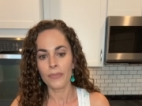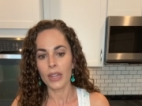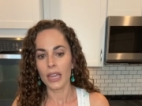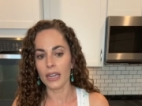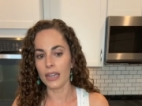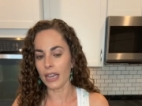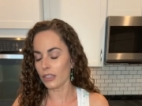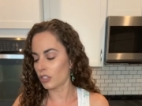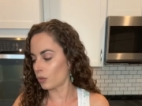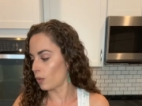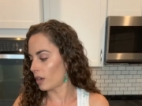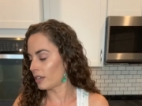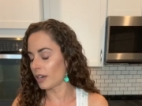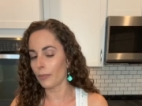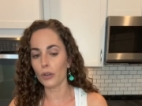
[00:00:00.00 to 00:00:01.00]
Next
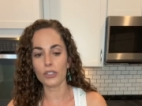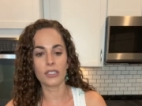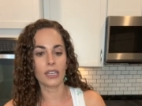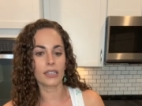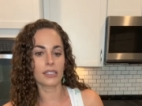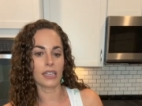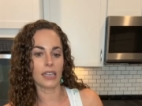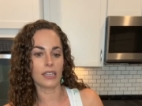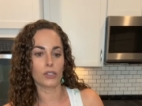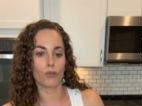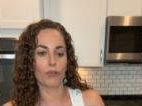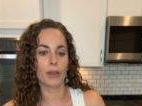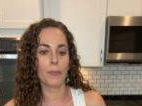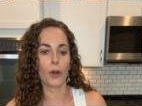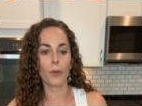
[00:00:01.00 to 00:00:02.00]
one, number 6, is
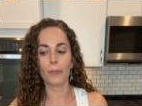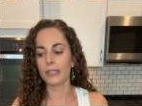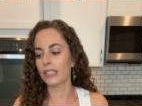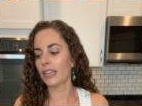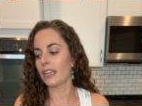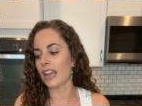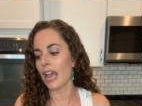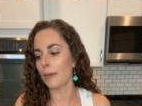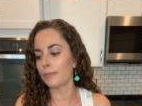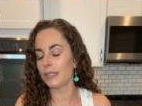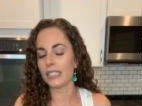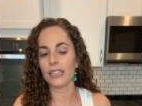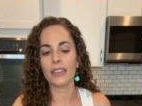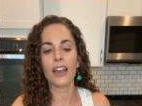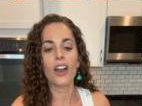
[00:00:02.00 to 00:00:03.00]
repurposing an
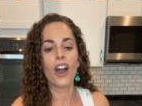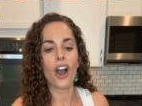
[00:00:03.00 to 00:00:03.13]
empty